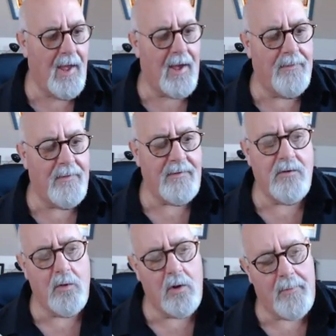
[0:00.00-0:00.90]
And this
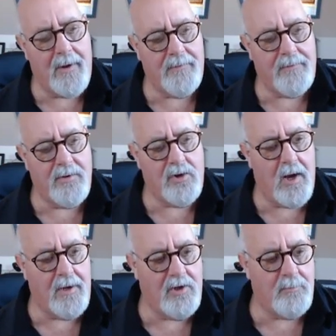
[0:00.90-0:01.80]
is all about to
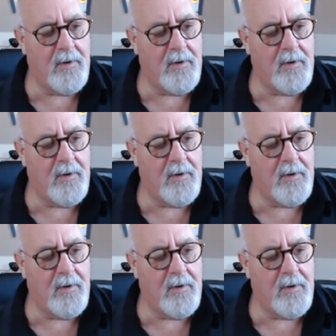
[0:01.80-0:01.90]
change,